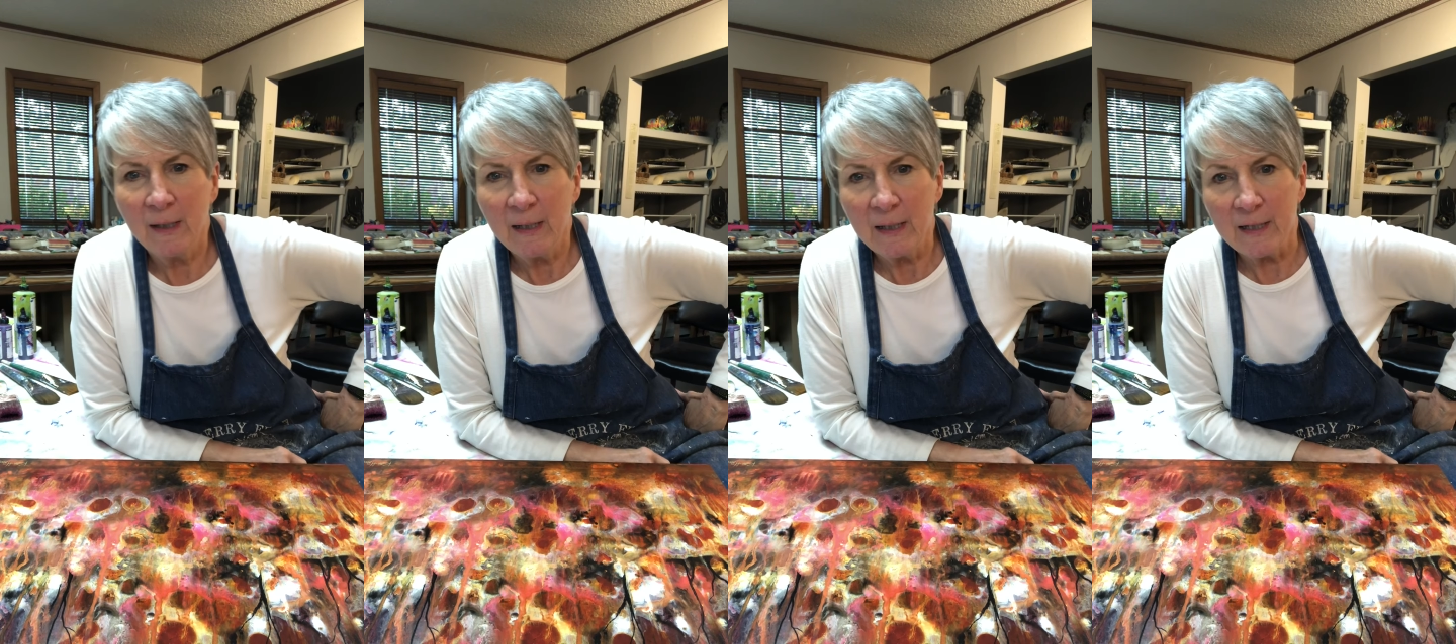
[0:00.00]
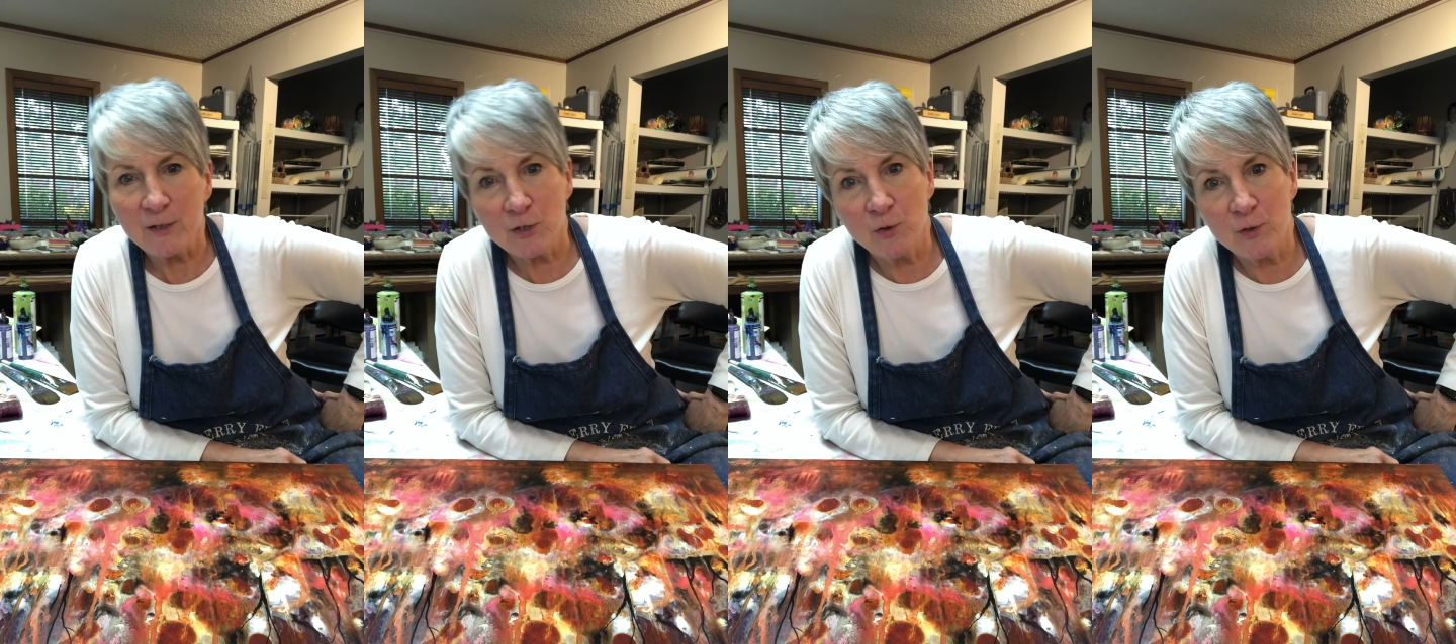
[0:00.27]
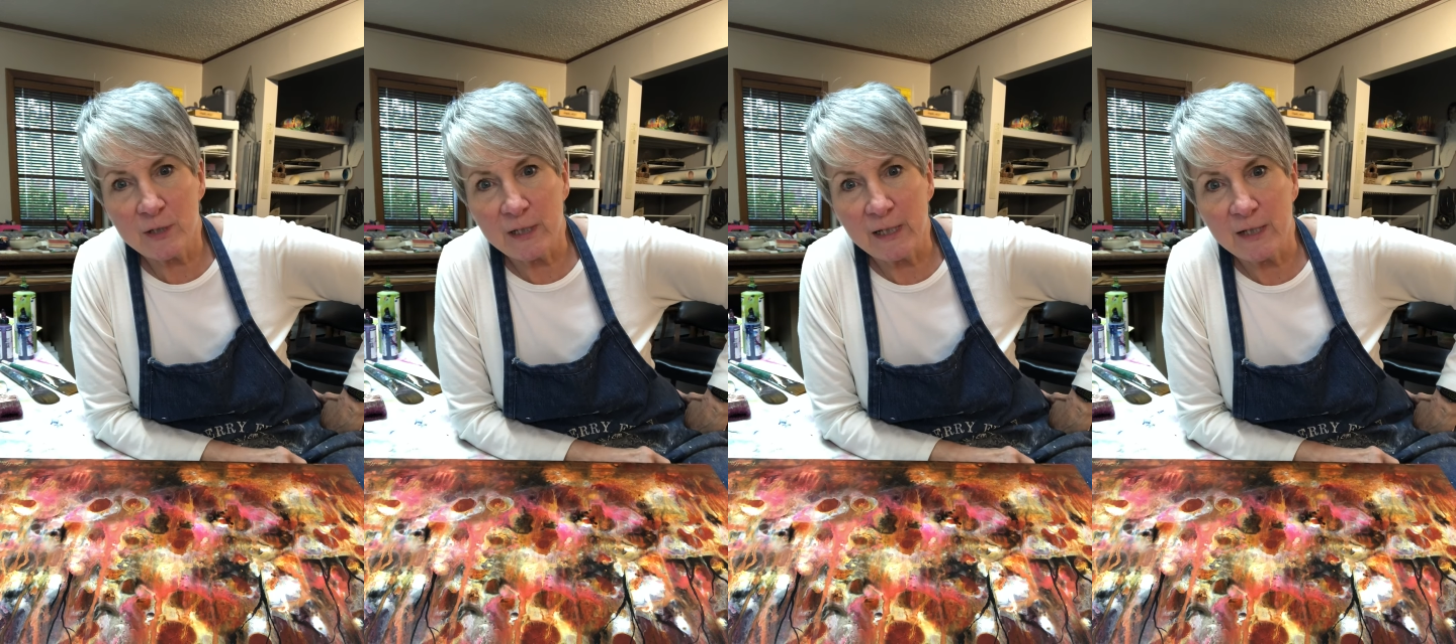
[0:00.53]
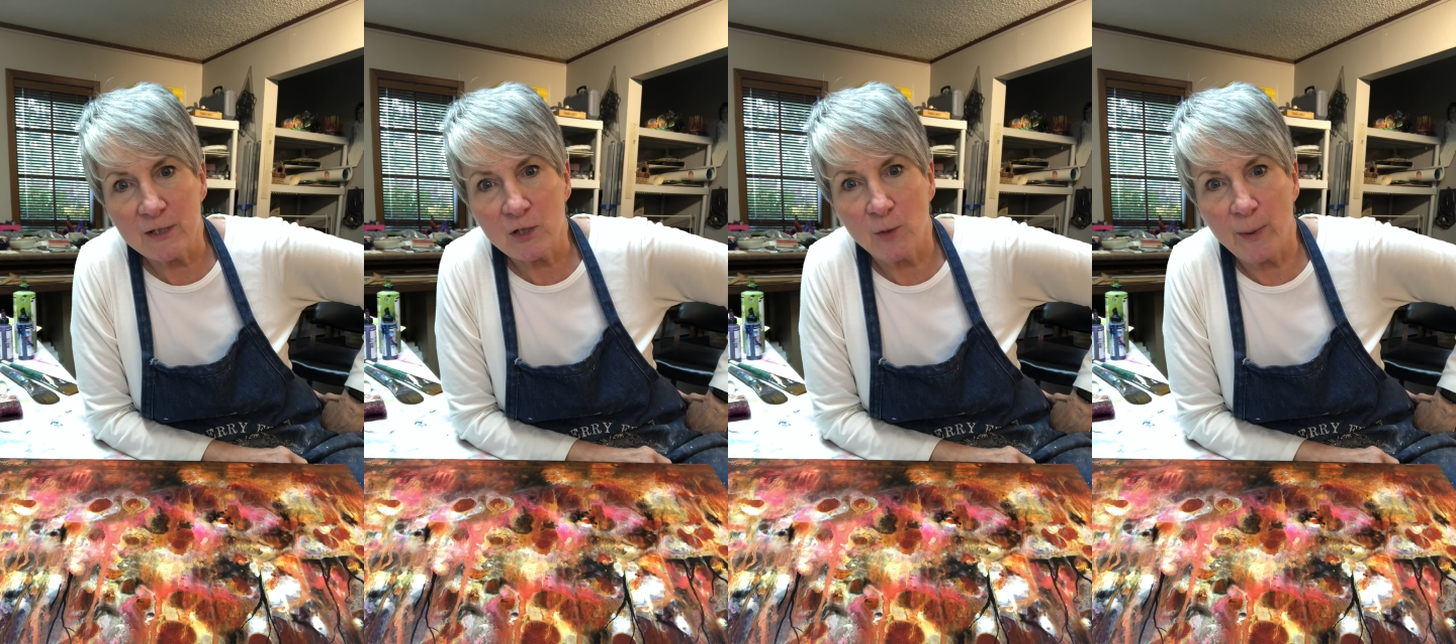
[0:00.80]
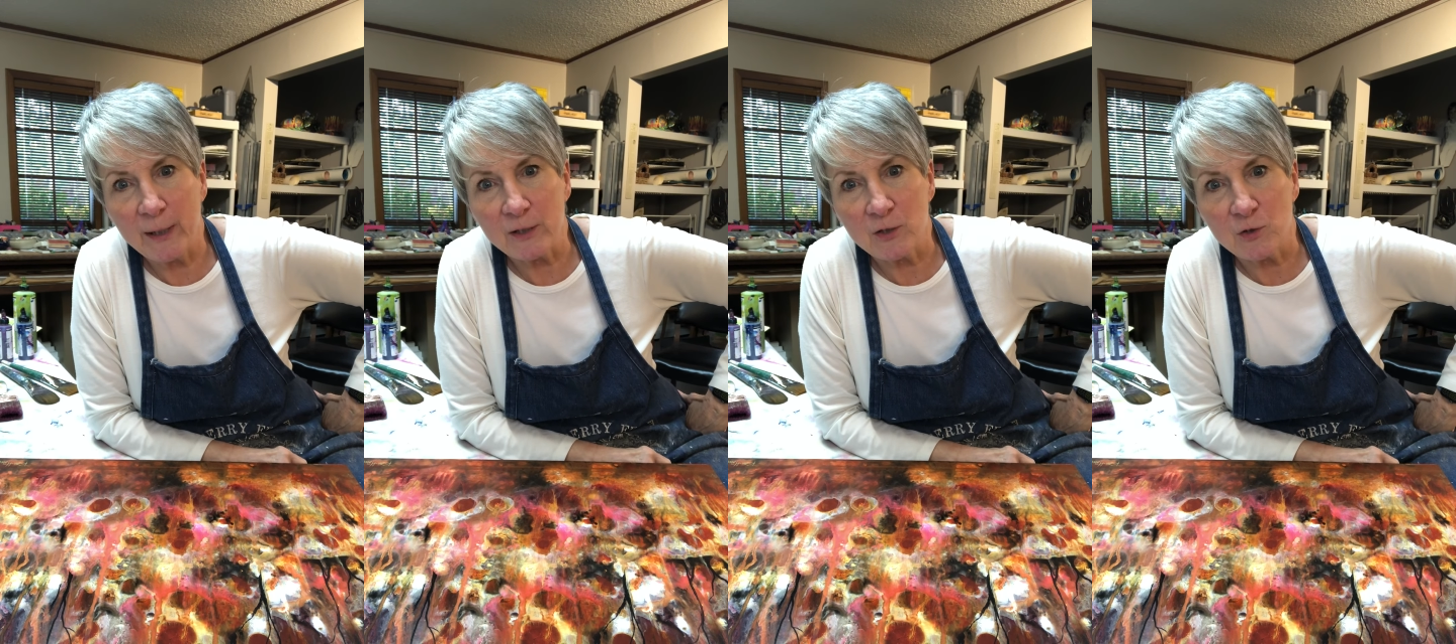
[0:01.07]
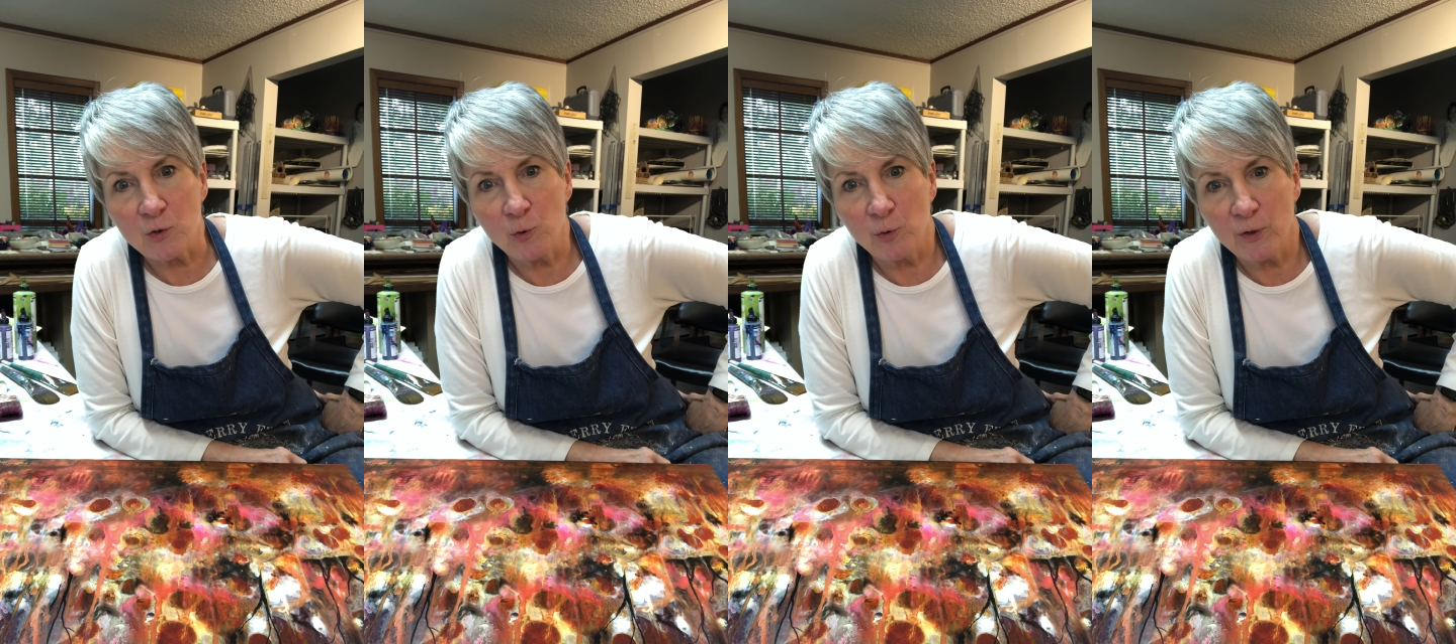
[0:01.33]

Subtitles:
as soon as the kids go back to school,